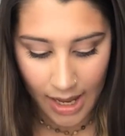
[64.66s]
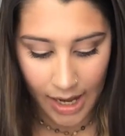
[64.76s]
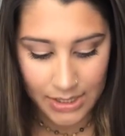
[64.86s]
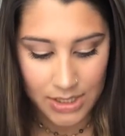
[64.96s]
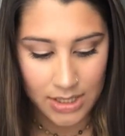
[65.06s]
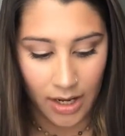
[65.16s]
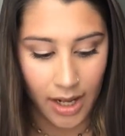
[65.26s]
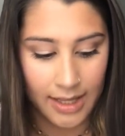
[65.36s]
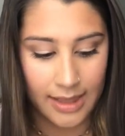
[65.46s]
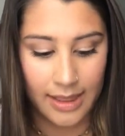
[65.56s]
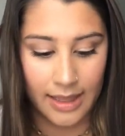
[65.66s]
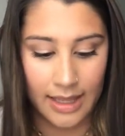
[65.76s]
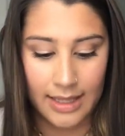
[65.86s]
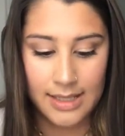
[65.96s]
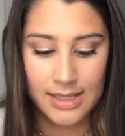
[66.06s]
I just got
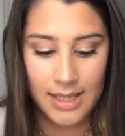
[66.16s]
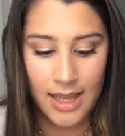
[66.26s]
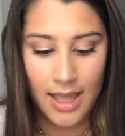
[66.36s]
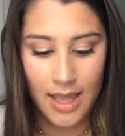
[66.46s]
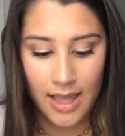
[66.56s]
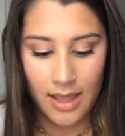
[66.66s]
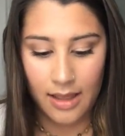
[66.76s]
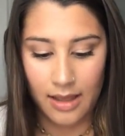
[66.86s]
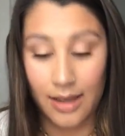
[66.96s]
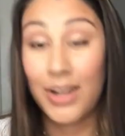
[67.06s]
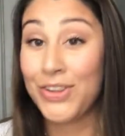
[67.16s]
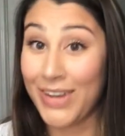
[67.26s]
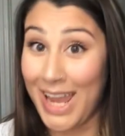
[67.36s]
this, another